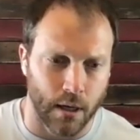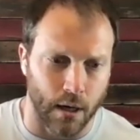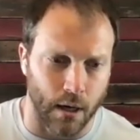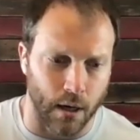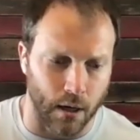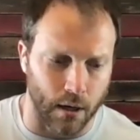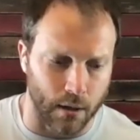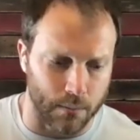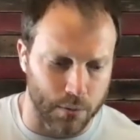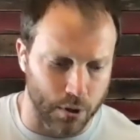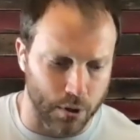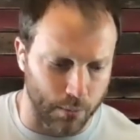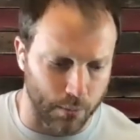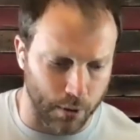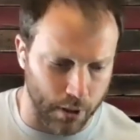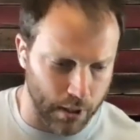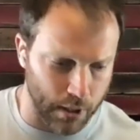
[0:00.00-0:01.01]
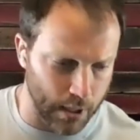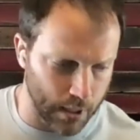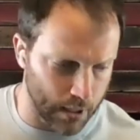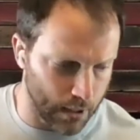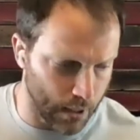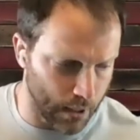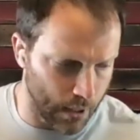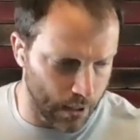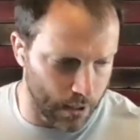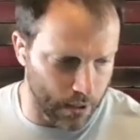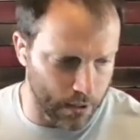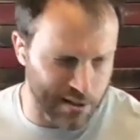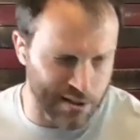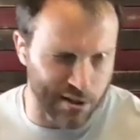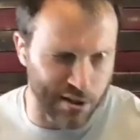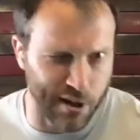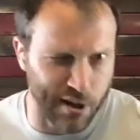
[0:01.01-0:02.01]
um, so I'm going to kick. Uh,
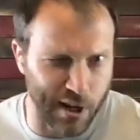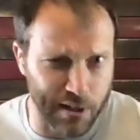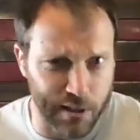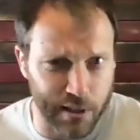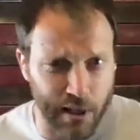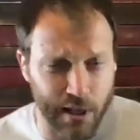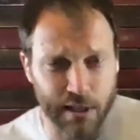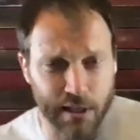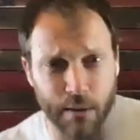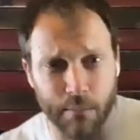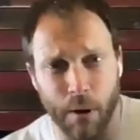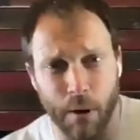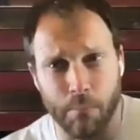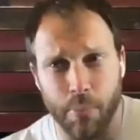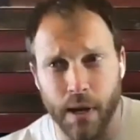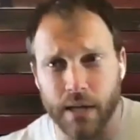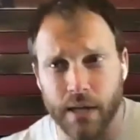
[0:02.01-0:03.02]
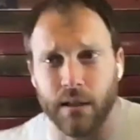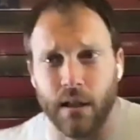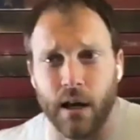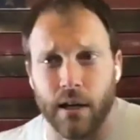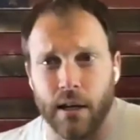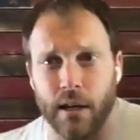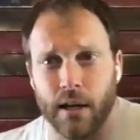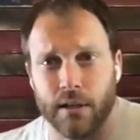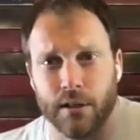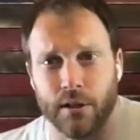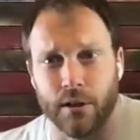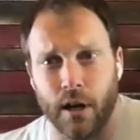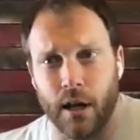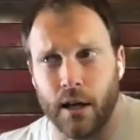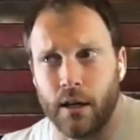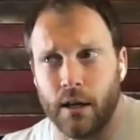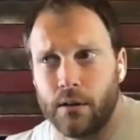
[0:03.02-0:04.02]
so I, I set my baseline
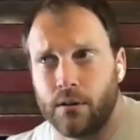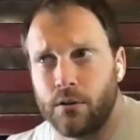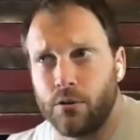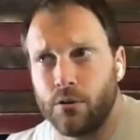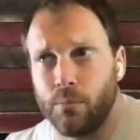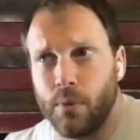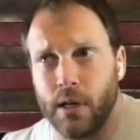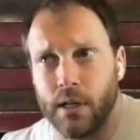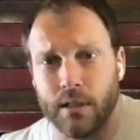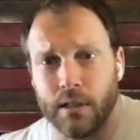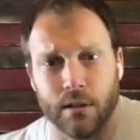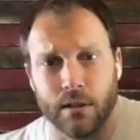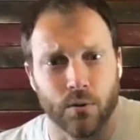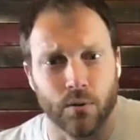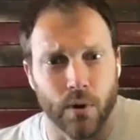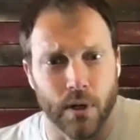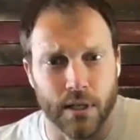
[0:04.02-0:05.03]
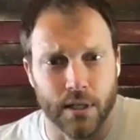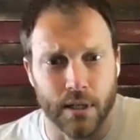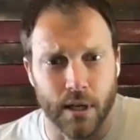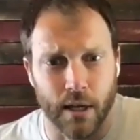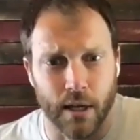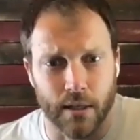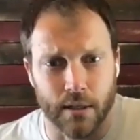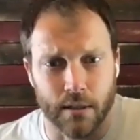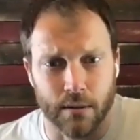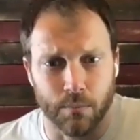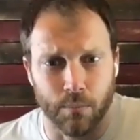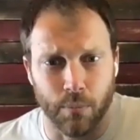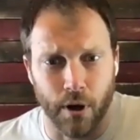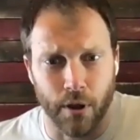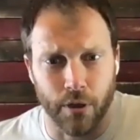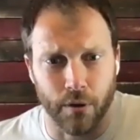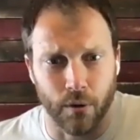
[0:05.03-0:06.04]
yesterday at two minutes and 20 seconds
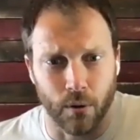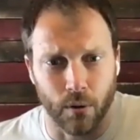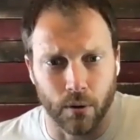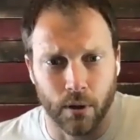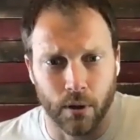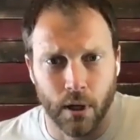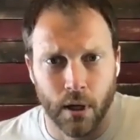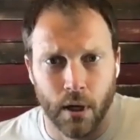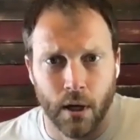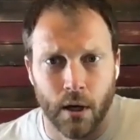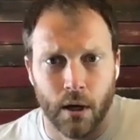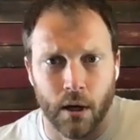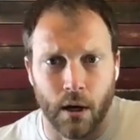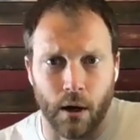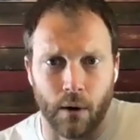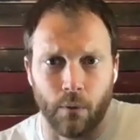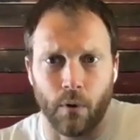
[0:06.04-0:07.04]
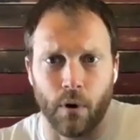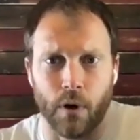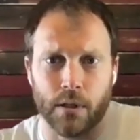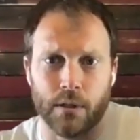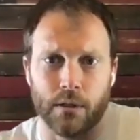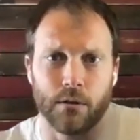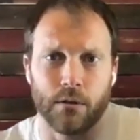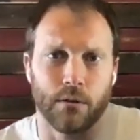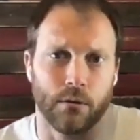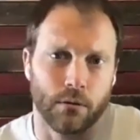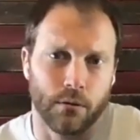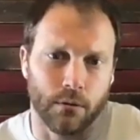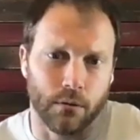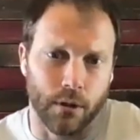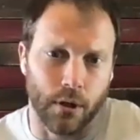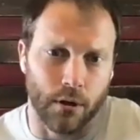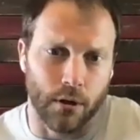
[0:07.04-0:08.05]
breath hold. I want to,
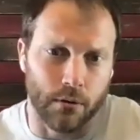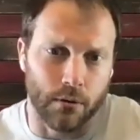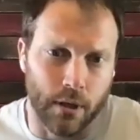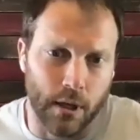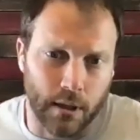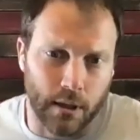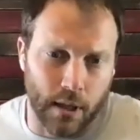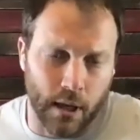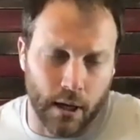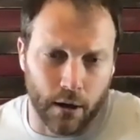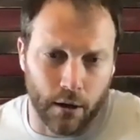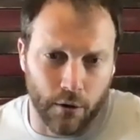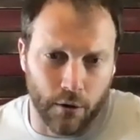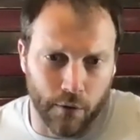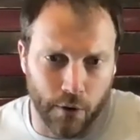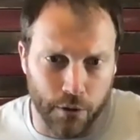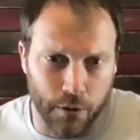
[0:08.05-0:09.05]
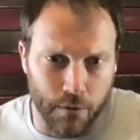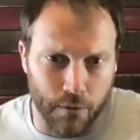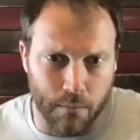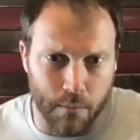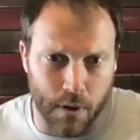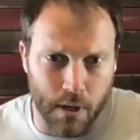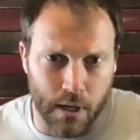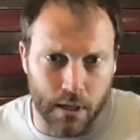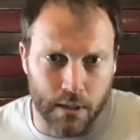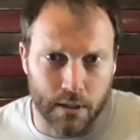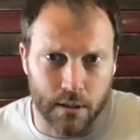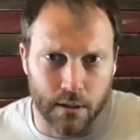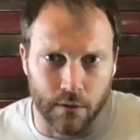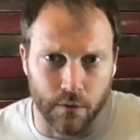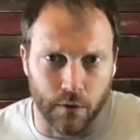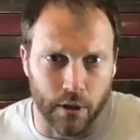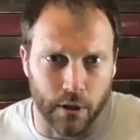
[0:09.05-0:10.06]
you know, get that over three minutes
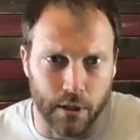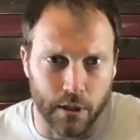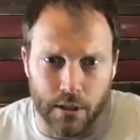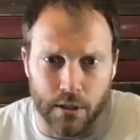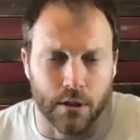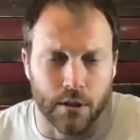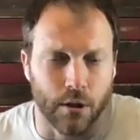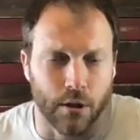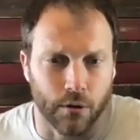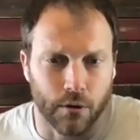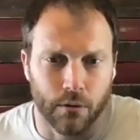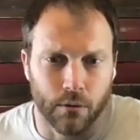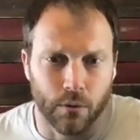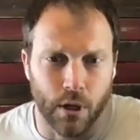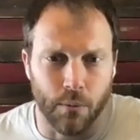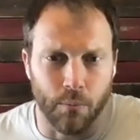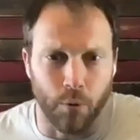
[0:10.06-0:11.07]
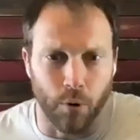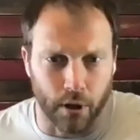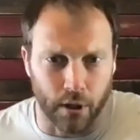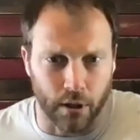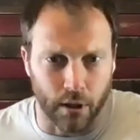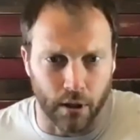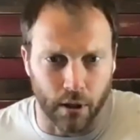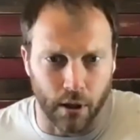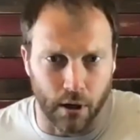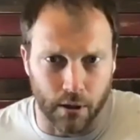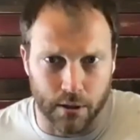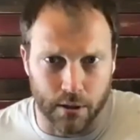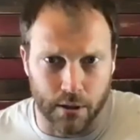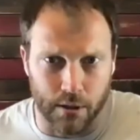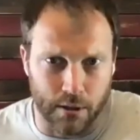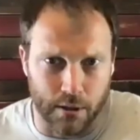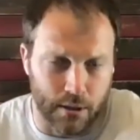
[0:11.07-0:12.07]
and really just, you know, keep working the lungs
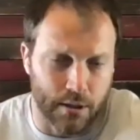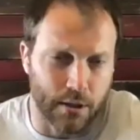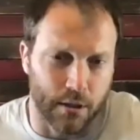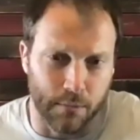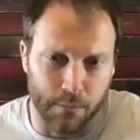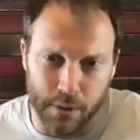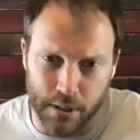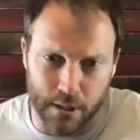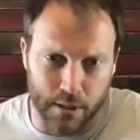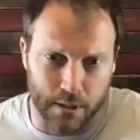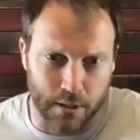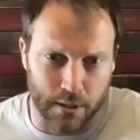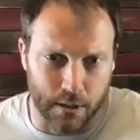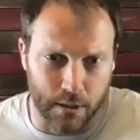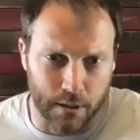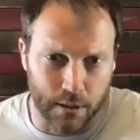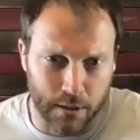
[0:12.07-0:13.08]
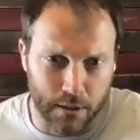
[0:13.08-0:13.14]
because it's going to be such a